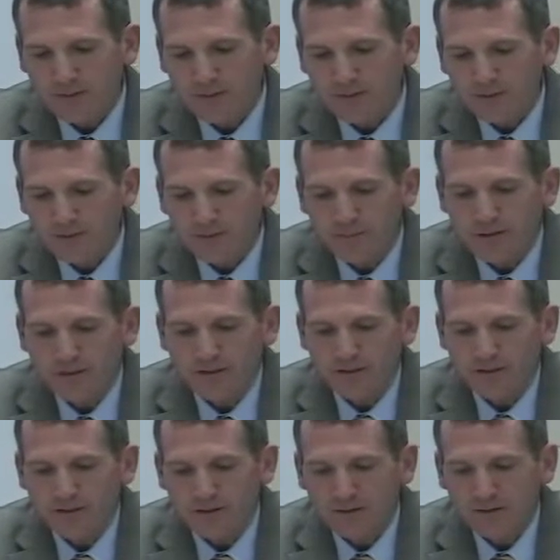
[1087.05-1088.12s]
we would
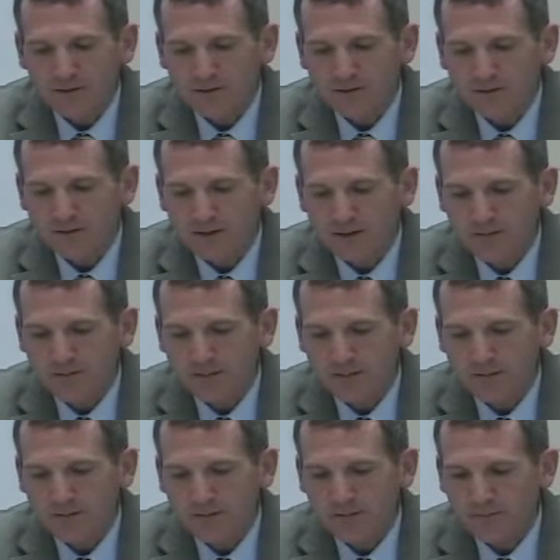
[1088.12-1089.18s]
eliminate the full-time
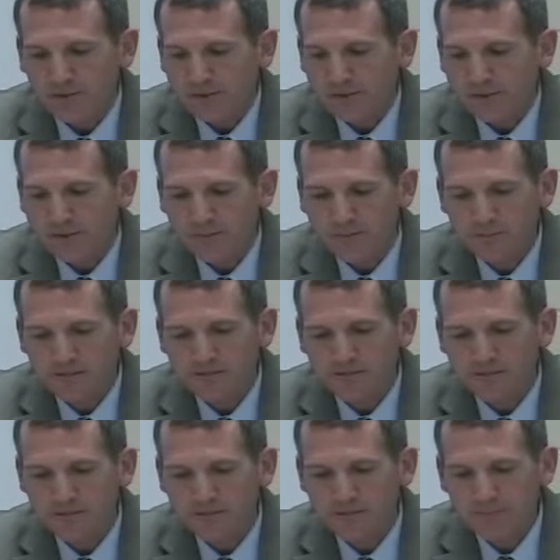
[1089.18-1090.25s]
library media
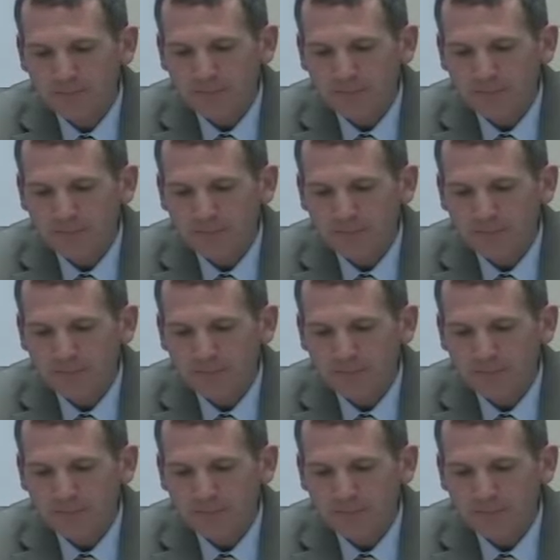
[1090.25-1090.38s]
position.